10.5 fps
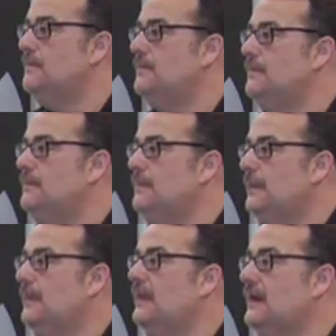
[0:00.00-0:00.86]

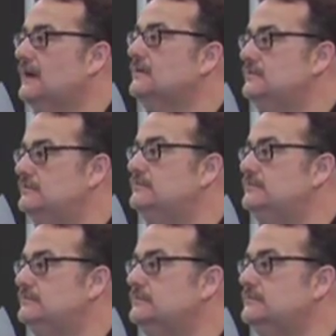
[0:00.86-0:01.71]

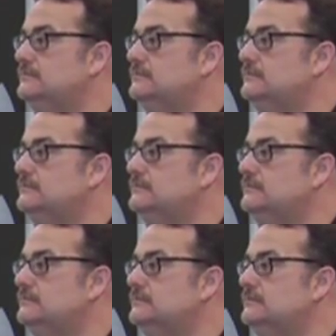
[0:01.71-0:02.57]

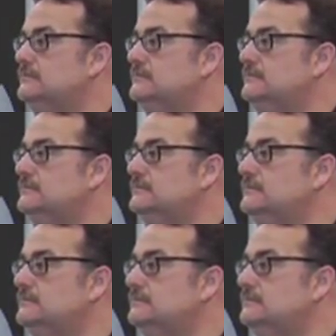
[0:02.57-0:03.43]

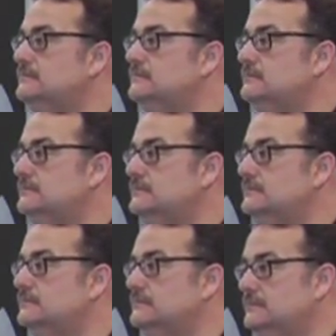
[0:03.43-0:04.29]

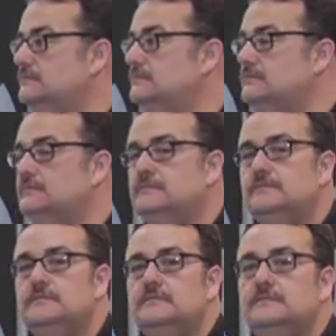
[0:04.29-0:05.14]

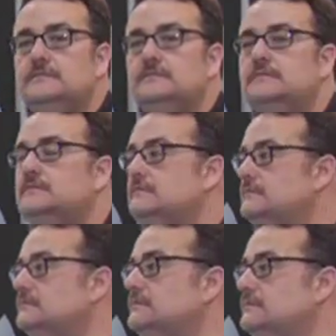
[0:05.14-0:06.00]

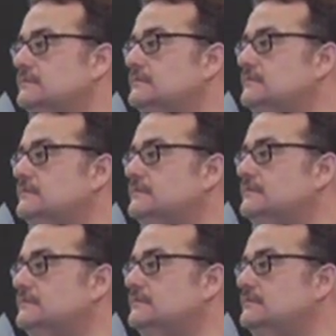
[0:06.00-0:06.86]

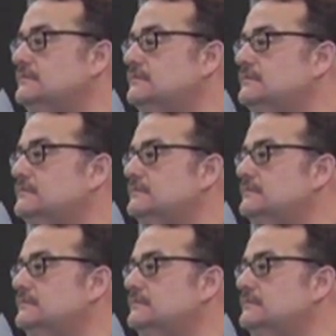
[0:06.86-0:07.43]
The person shown says nothing.